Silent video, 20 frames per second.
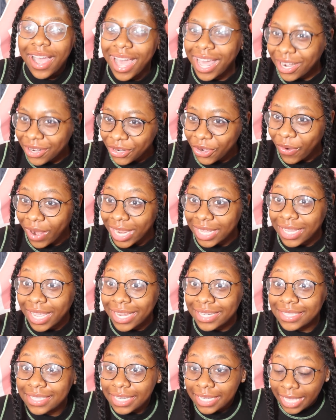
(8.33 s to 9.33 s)
I don't know, I
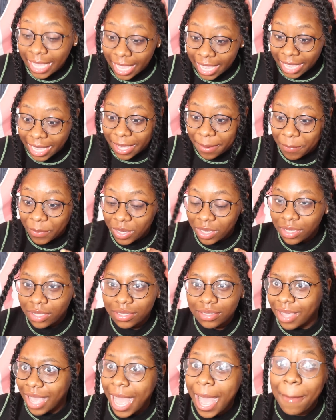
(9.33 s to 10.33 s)
like to game. I
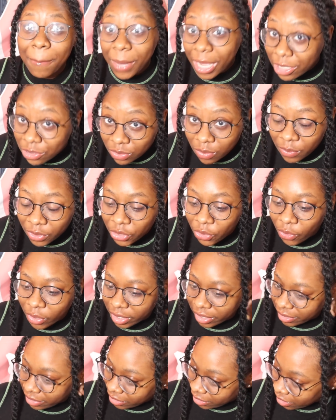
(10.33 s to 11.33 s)
might as well
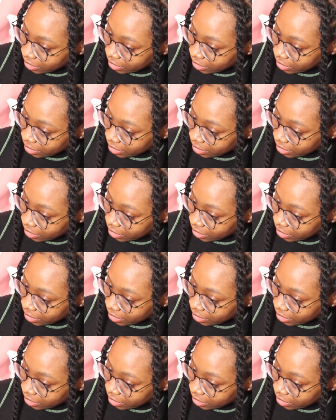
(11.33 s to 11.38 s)
record it, you